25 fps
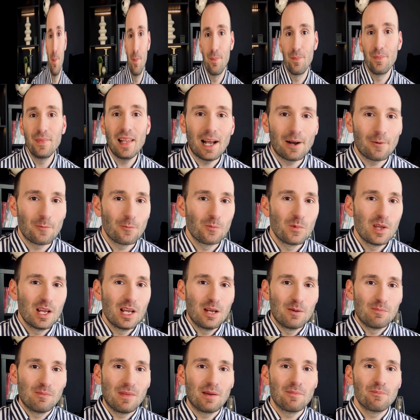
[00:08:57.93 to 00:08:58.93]
Now,
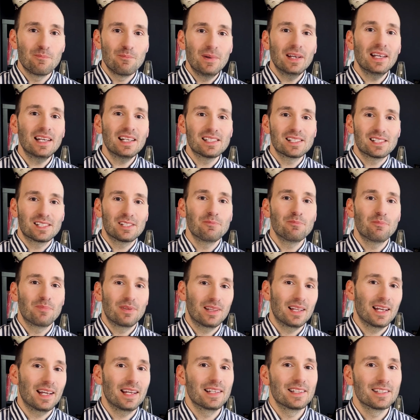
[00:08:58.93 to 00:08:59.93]
my biggest
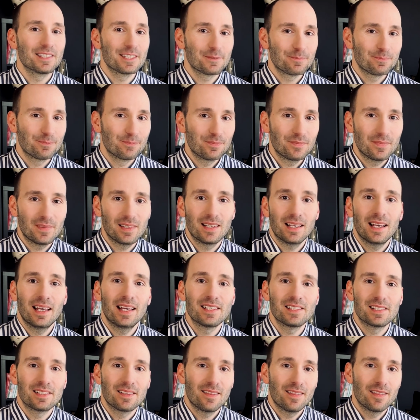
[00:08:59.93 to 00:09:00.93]
complaint
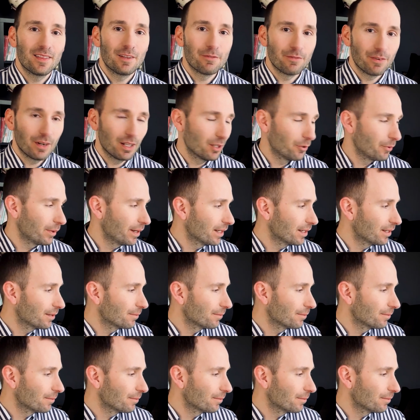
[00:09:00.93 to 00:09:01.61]
is the following.